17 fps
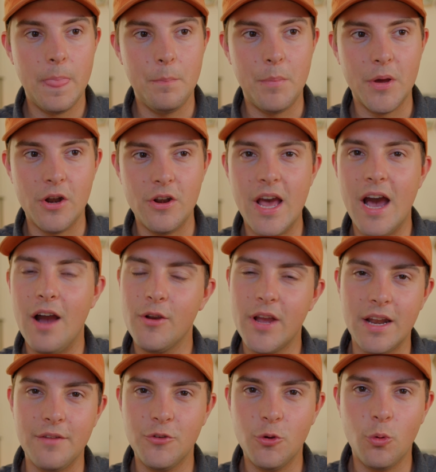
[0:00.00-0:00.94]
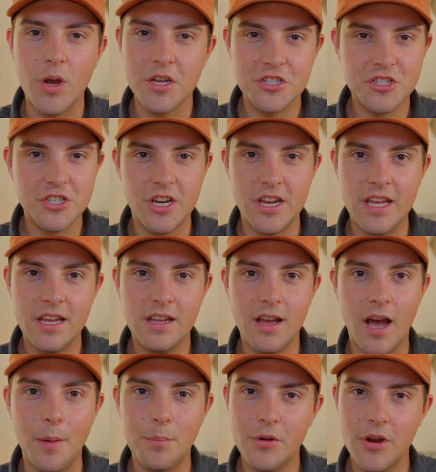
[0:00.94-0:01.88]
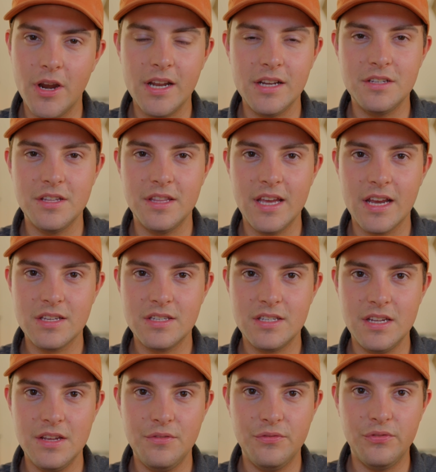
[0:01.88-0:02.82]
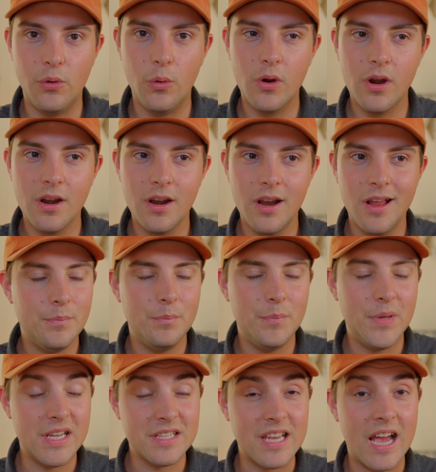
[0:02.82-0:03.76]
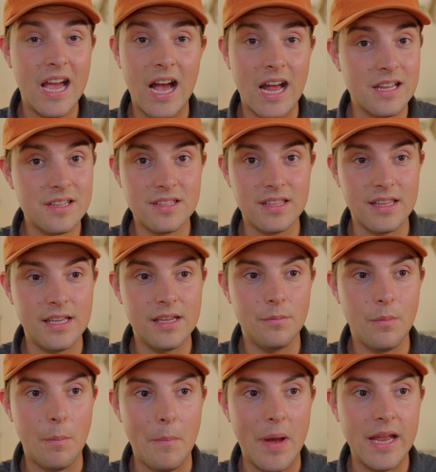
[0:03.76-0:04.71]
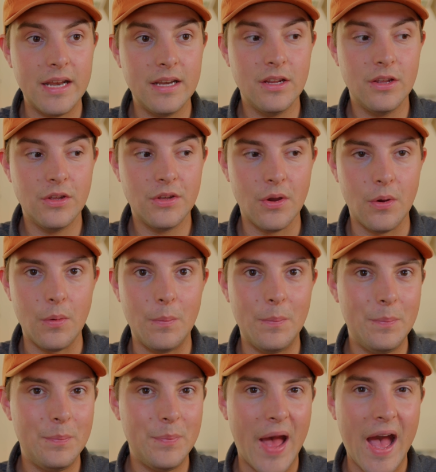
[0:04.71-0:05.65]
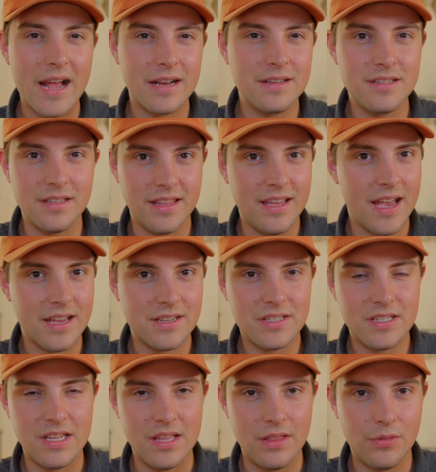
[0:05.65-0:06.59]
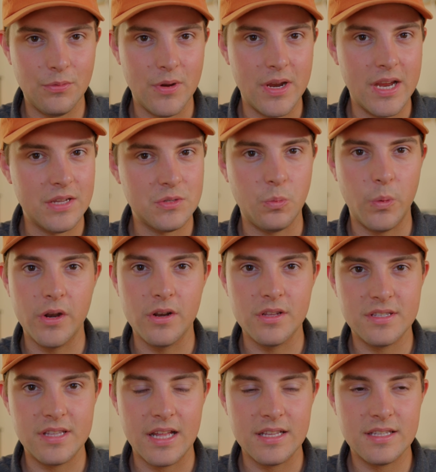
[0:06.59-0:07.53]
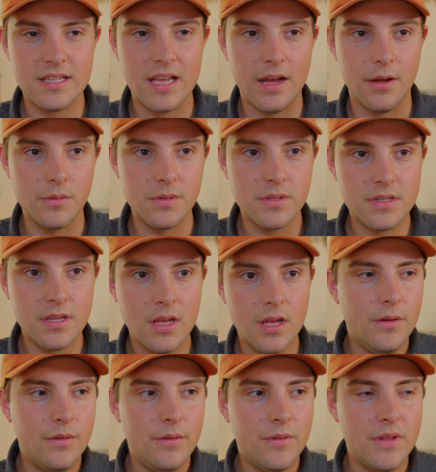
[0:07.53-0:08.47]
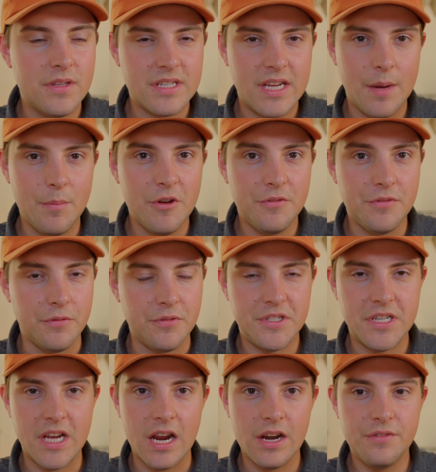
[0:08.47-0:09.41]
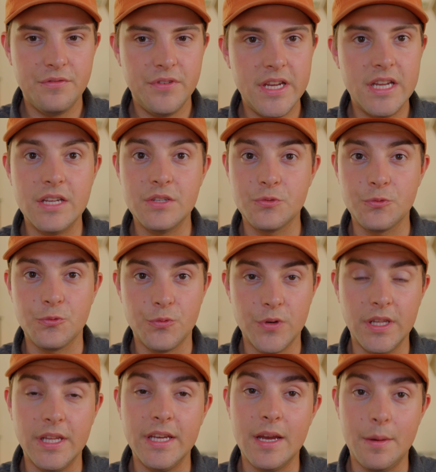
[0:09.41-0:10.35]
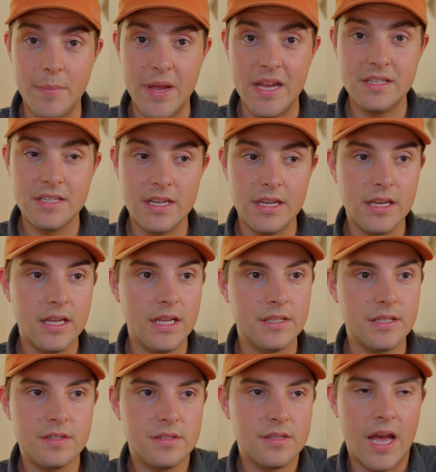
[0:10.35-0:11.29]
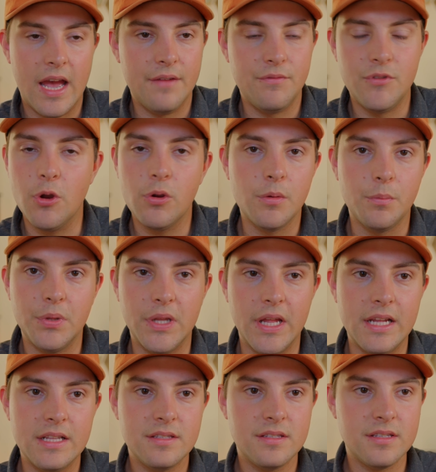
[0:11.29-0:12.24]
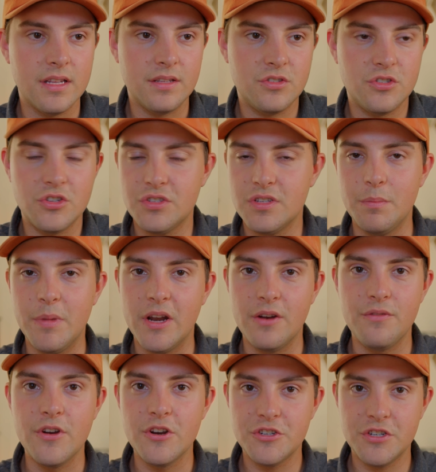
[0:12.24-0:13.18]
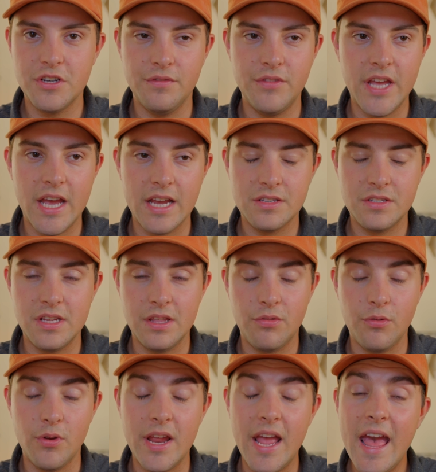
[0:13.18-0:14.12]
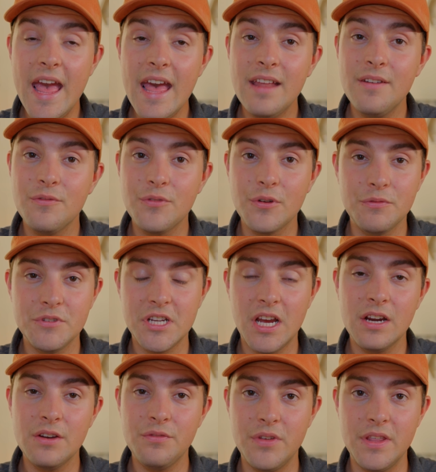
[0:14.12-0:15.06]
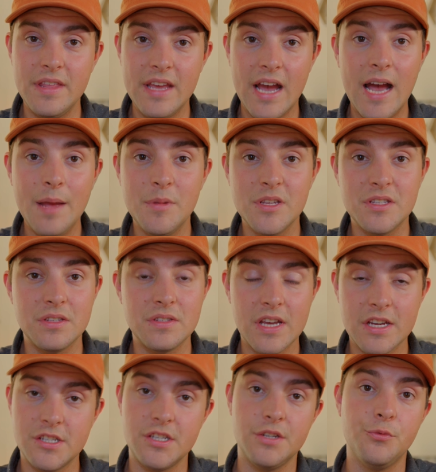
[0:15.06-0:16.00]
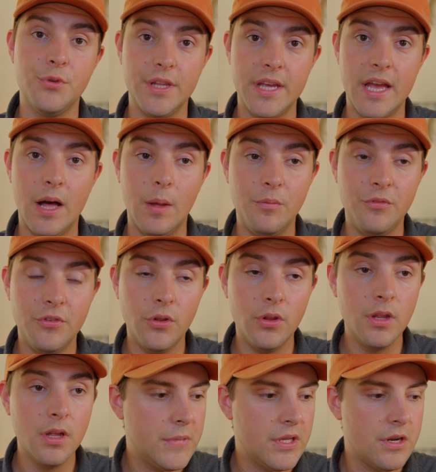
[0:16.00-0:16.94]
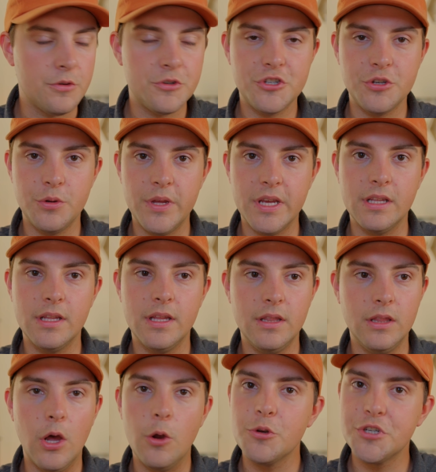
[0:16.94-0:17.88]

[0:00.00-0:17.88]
but are now kind of questioning upgrading to the X-T4, because I honestly might go back to the X-T3, as weird as that sounds. This camera for photography is really amazing. I have no complaints. It's just a better version of the X-T3. And for photography, the IBIS is actually really helpful. You know, shooting low